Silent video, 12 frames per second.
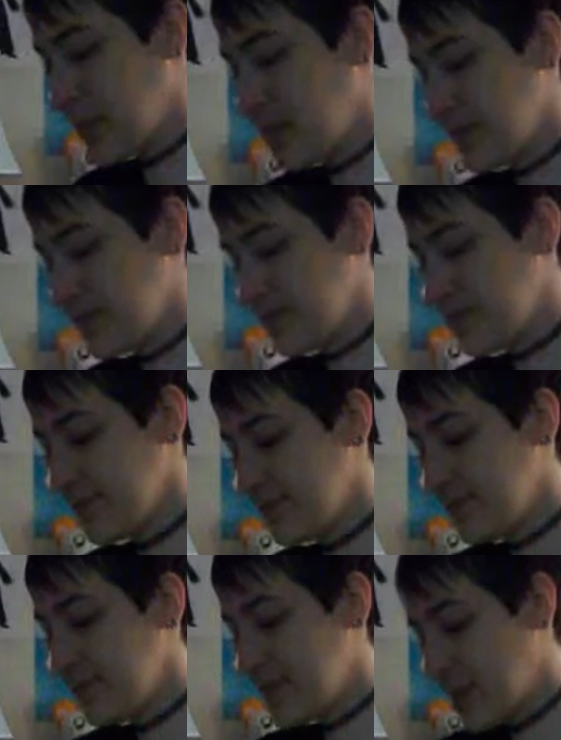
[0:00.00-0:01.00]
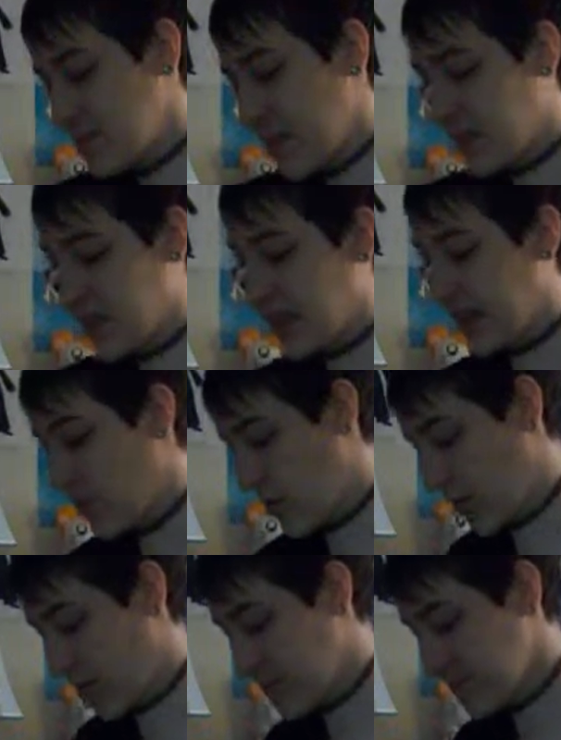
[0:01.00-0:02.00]
but that's my plan
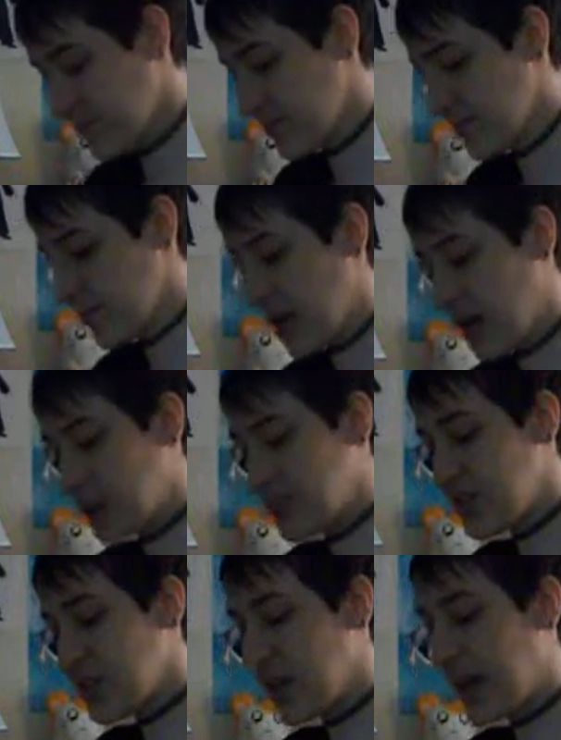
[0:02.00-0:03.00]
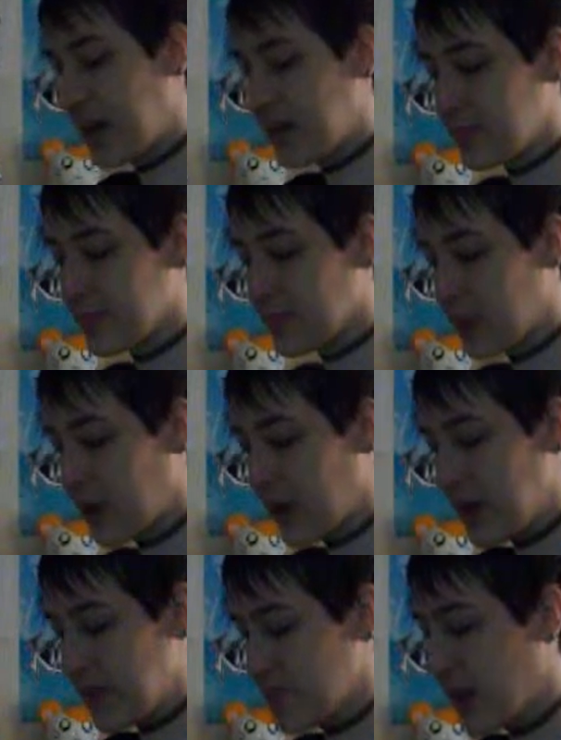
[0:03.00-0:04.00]
for her until I
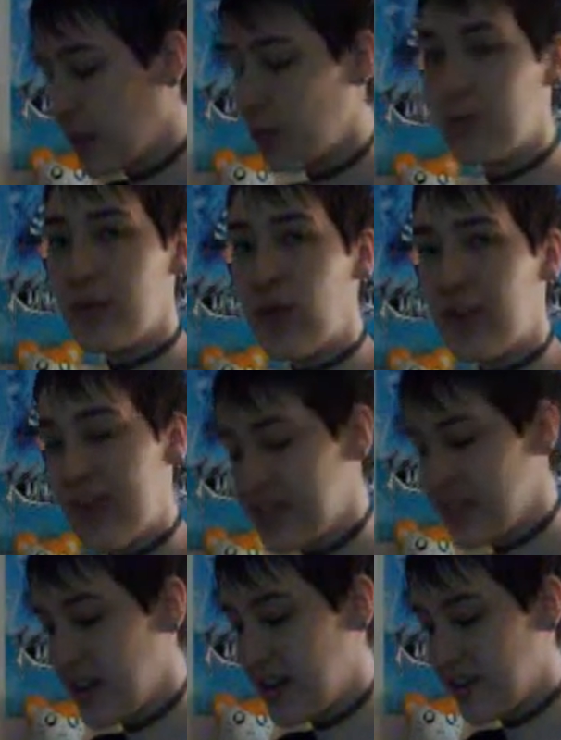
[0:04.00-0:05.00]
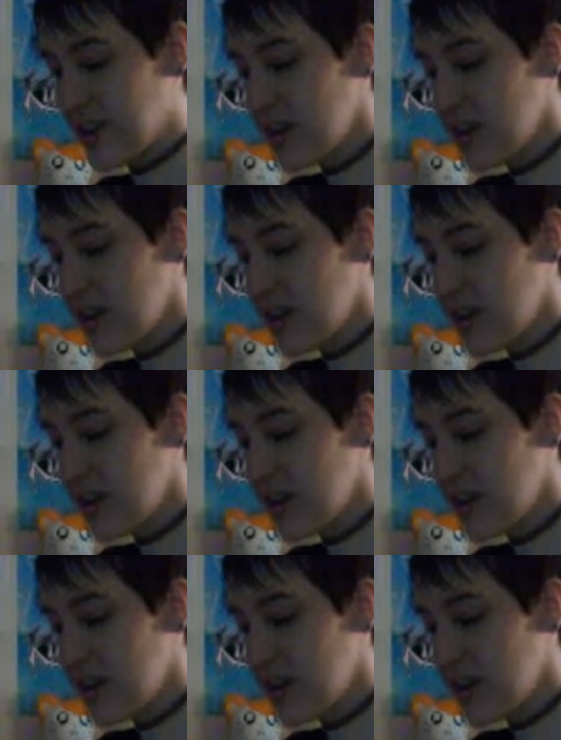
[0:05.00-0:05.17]
rearrange my room and all that stuff.